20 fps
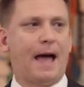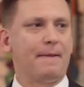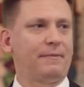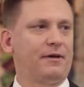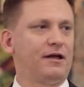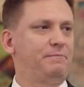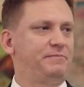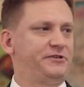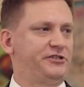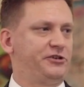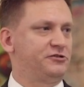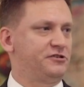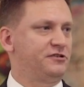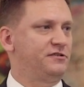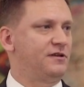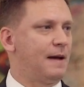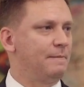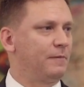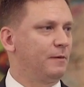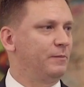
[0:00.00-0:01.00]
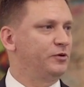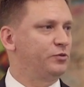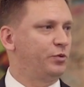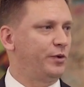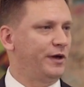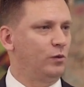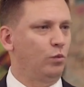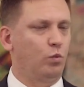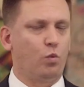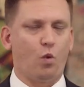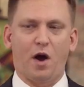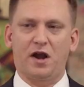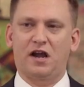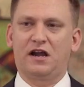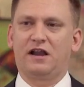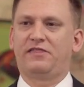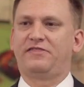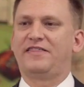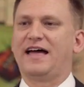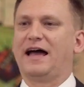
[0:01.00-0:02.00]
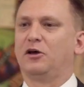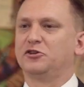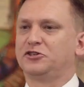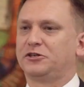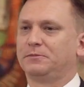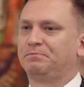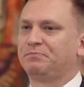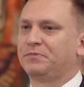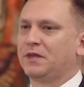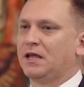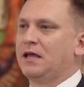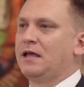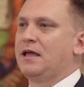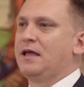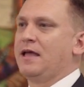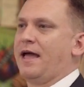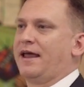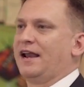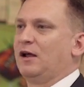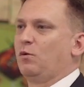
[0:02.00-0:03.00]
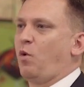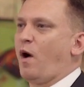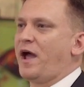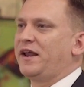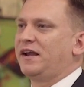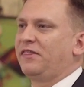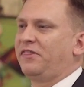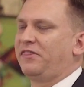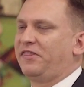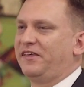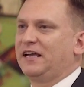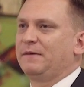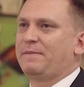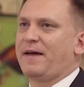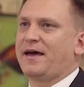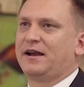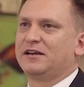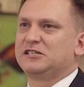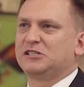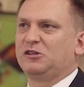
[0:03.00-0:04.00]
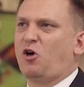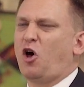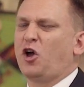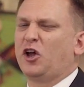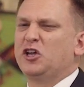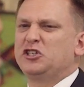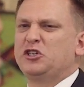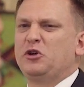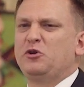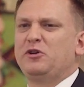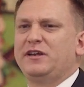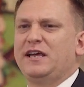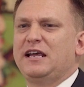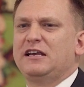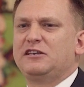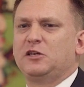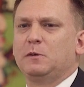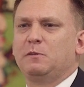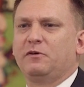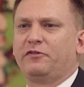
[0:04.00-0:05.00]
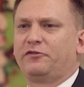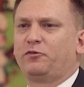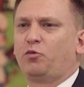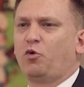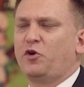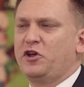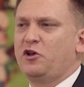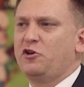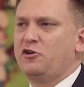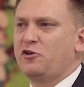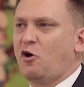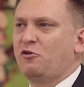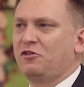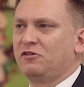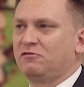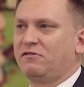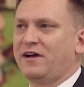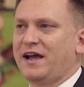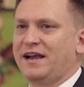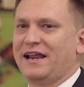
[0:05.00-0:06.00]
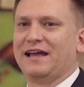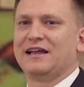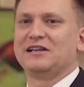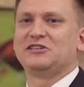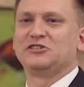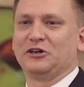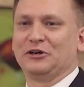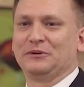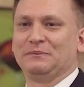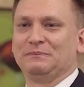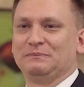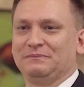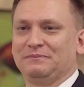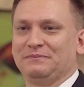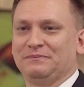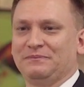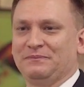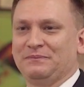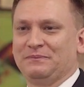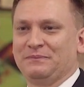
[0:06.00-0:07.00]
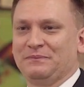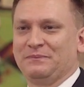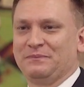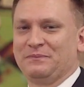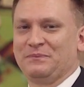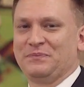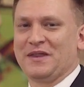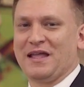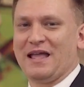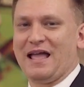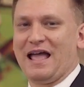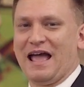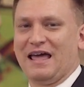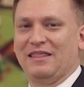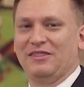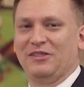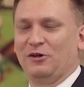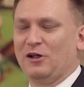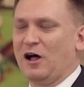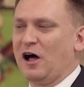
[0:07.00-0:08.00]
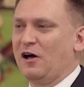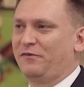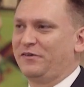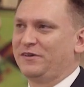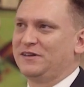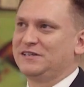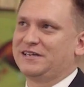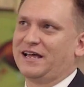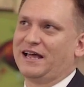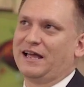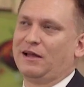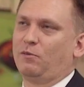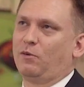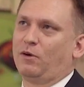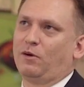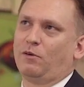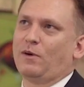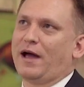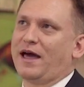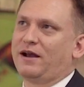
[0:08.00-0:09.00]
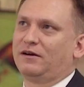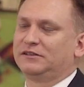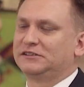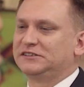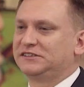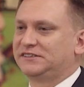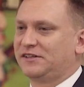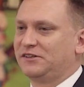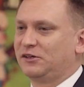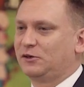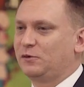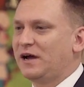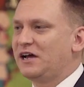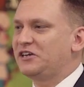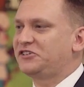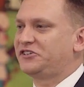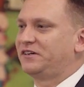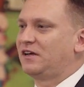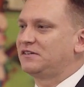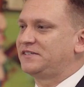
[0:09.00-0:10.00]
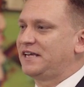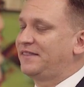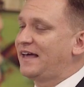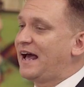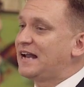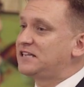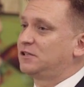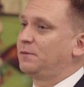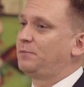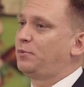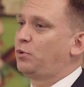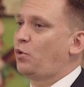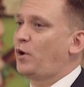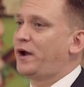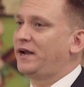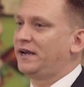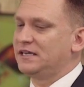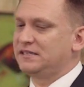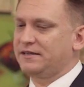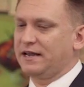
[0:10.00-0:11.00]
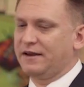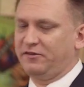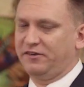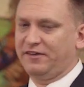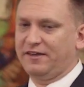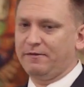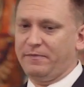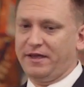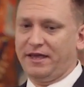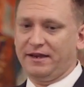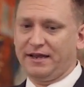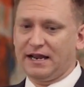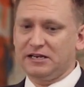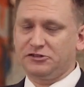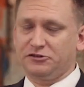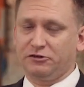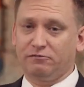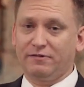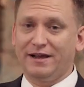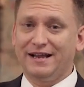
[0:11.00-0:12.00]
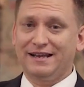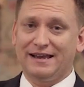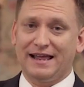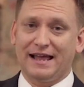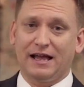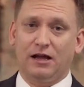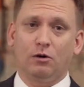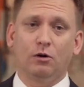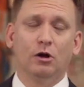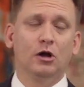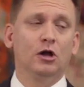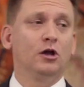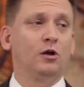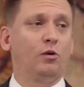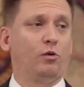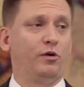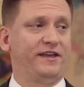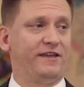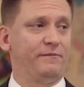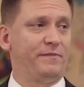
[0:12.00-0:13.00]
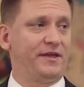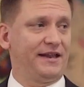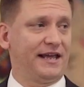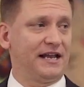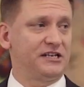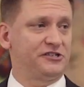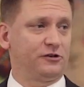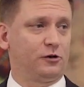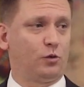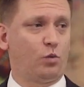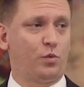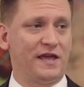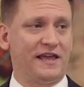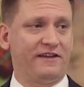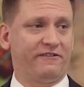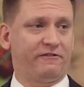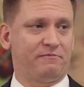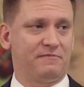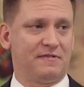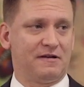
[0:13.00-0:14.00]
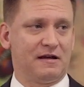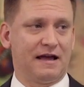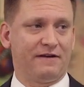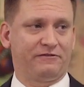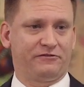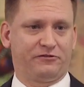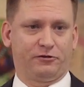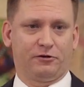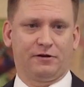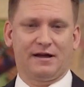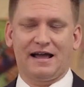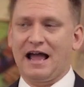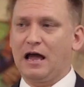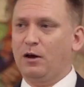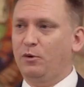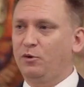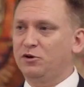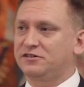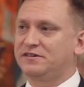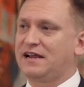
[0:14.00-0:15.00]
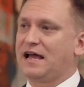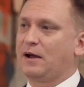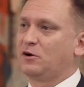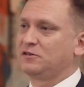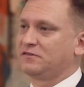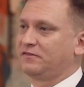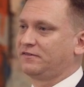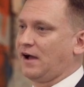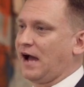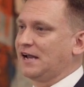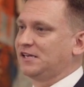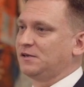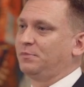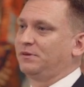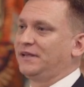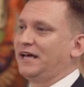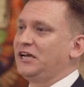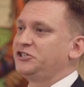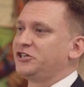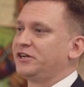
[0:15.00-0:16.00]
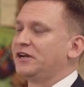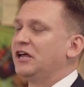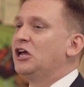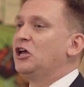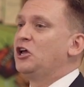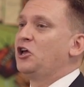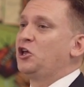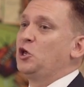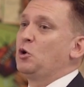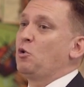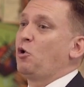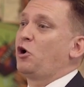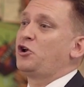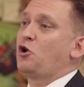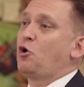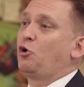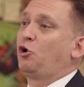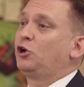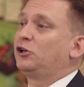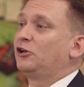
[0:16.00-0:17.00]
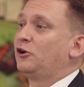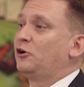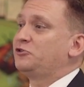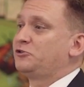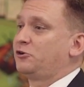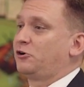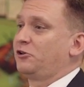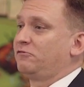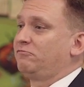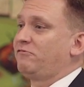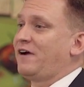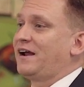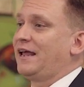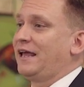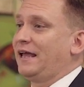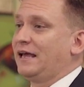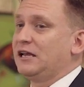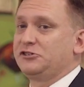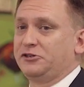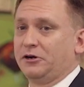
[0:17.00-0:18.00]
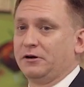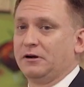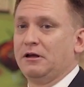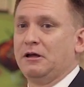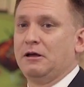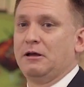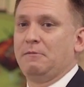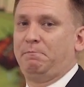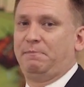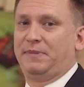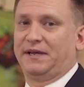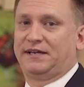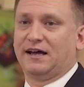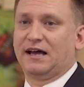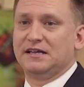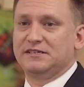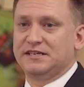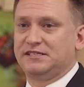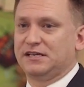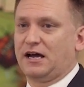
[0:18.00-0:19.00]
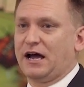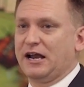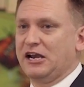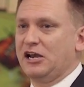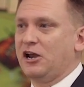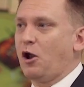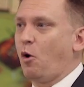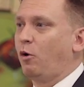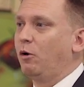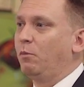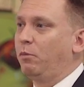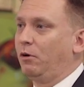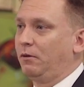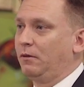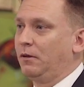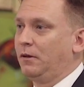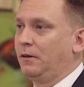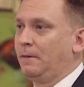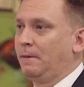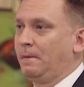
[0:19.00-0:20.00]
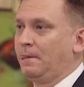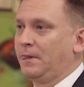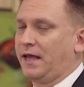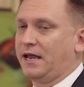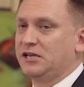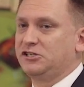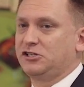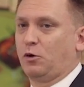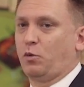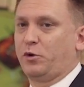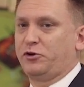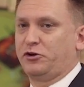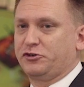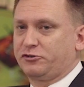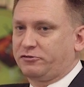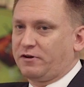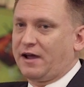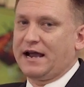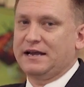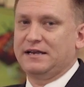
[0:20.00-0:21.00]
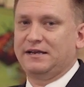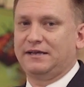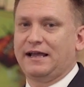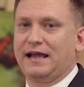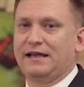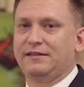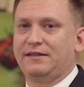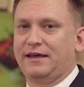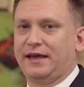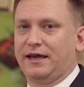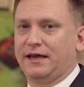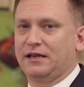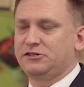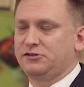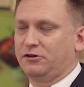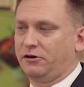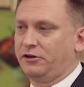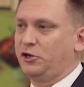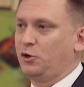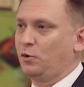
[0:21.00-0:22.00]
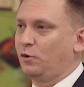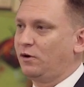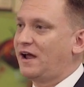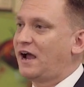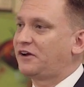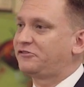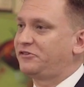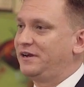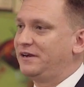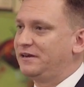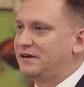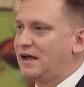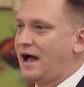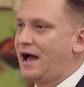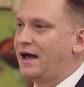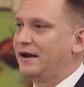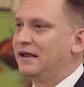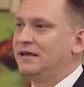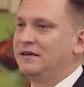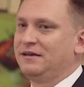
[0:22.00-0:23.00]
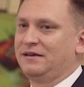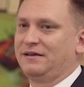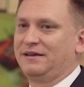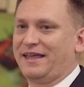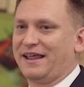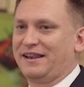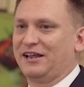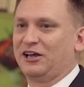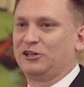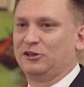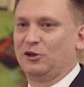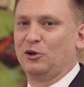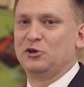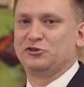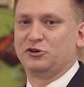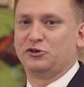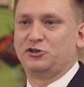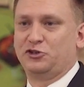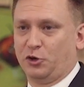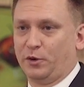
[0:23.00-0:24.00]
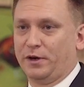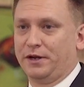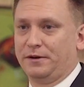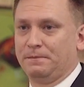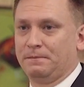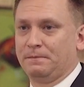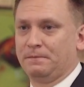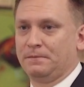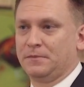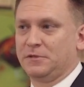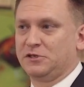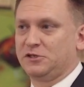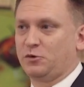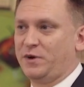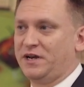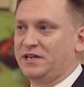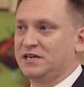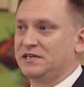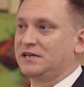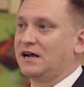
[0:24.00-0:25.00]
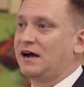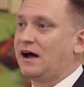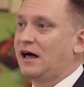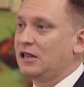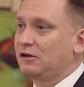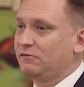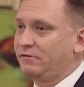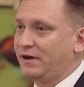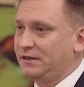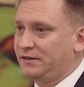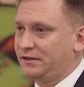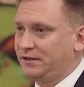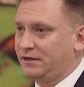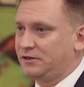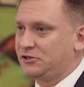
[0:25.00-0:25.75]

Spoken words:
I'm going to choose a number between 1 and 1,000. And I want you to think about it as long as you need to before you know the right answer. And they'll often say, well, I don't understand the question. I'll say, that's the point, is that if you give me an answer right now, or you give me an answer a week from now after hours and hours of contemplation, you are no closer to the right answer because it's unknowable. And so when you're trying to gain the answer, you are actually not getting closer to it. So we need to tolerate the